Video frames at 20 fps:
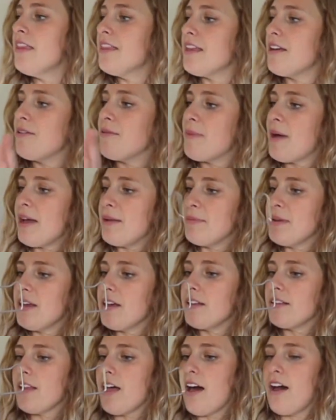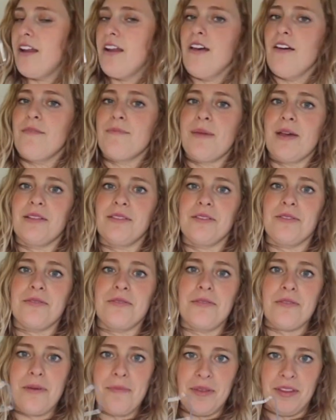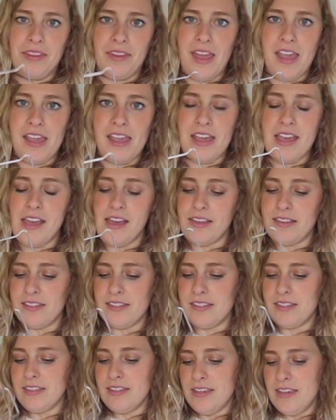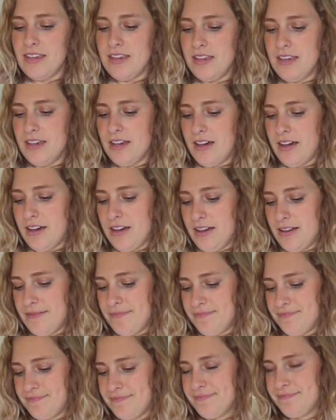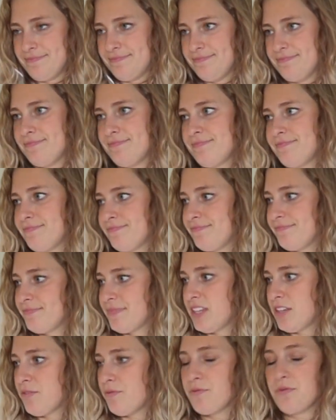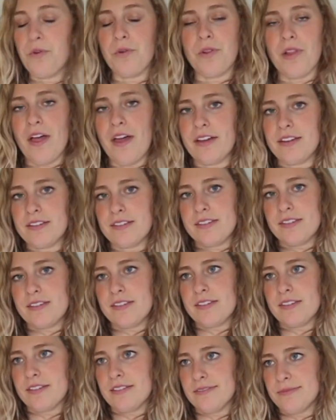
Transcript: They remind me a lot of my Lululemon leggings, the full luxe